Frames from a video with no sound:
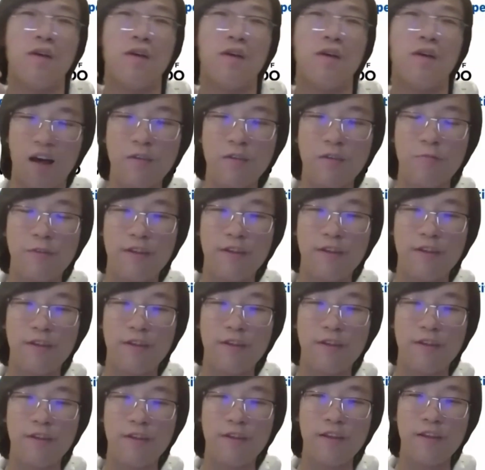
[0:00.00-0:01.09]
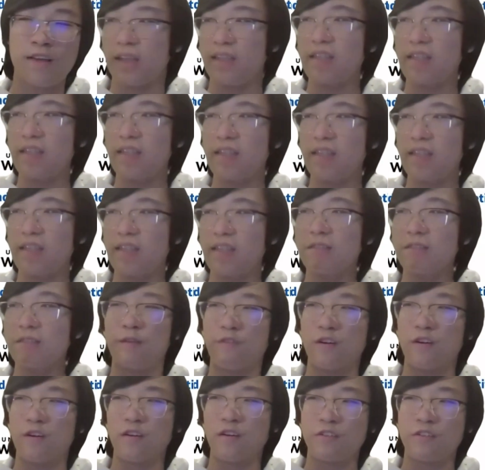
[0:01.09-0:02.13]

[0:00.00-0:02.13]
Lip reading: bear is hungry, that it